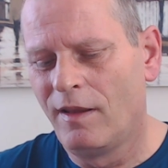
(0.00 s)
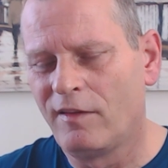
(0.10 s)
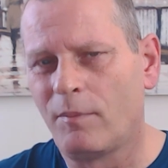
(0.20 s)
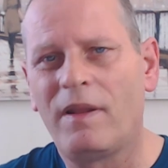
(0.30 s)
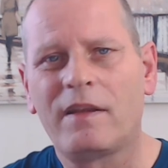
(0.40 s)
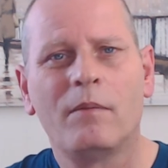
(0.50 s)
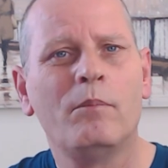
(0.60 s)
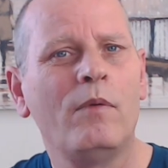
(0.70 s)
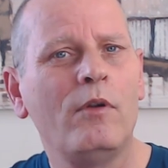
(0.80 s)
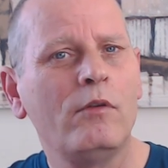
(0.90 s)
It's a bit like a
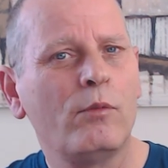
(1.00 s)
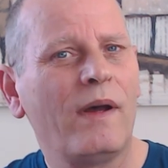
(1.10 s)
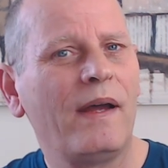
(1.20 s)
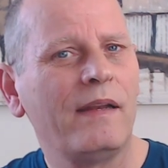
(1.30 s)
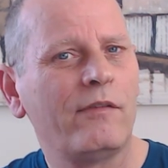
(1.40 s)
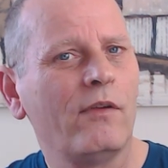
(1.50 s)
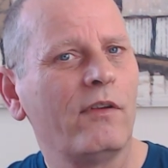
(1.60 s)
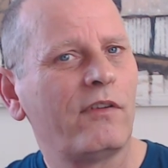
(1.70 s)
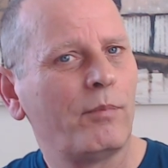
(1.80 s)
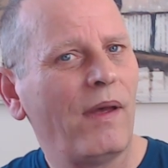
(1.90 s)
mulled wine
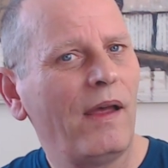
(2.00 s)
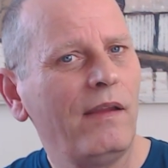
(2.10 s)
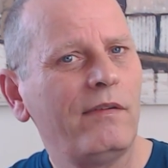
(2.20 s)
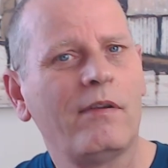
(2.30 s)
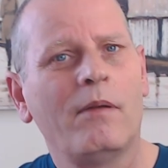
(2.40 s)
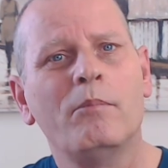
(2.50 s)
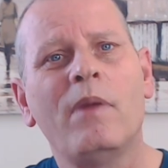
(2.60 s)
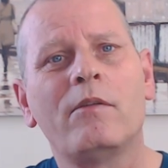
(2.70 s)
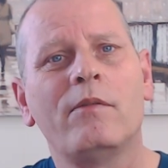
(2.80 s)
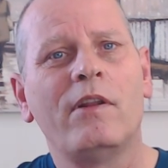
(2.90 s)
sort of spice
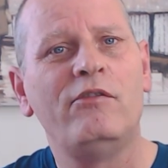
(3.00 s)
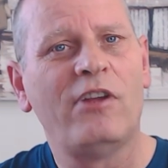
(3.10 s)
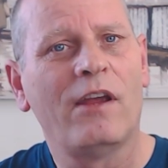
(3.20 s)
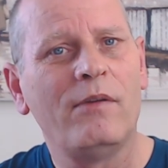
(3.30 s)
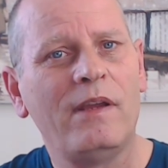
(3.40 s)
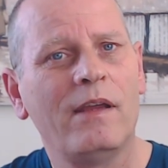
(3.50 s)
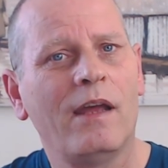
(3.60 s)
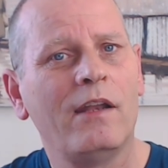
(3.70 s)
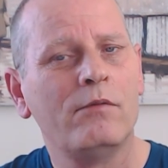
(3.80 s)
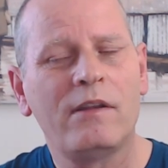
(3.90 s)
mixed with the cherry
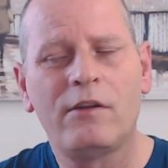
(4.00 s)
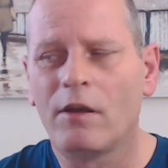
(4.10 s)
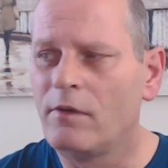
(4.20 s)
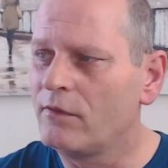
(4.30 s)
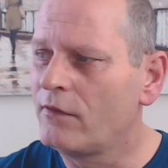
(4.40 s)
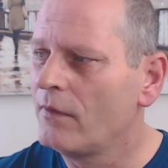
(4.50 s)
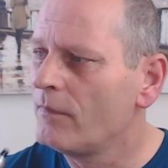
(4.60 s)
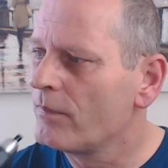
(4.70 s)
and the red currant.